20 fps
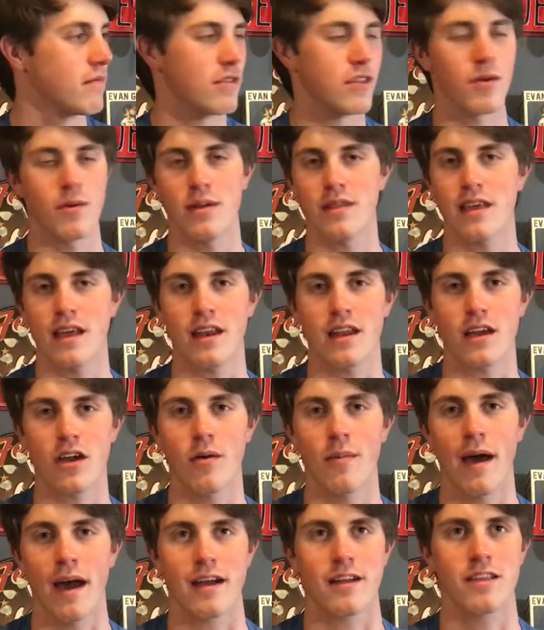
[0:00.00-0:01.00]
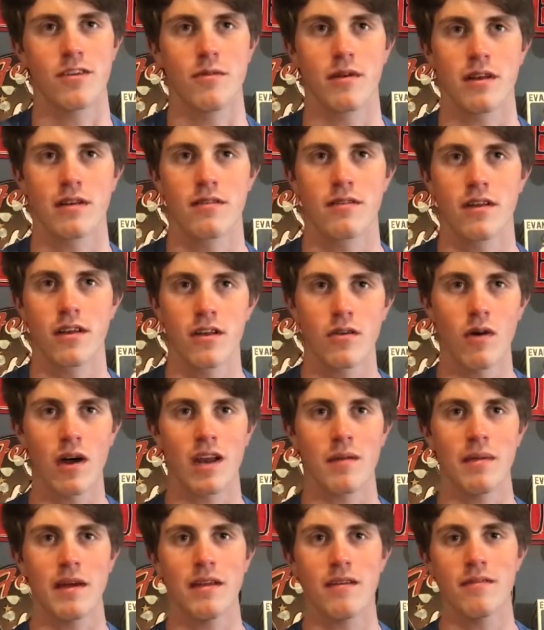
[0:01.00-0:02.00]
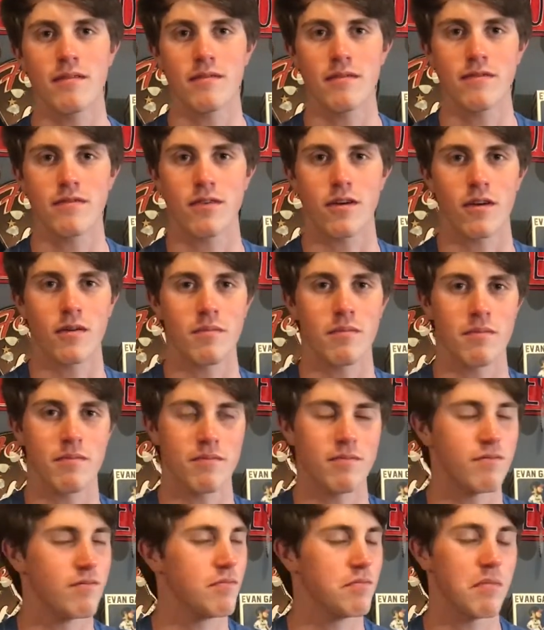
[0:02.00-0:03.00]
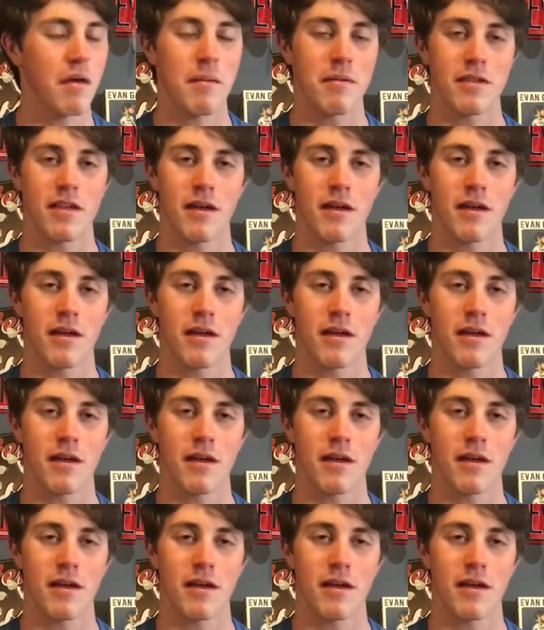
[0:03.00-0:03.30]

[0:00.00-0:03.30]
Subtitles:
do intend to go back to it quite a bit for maybe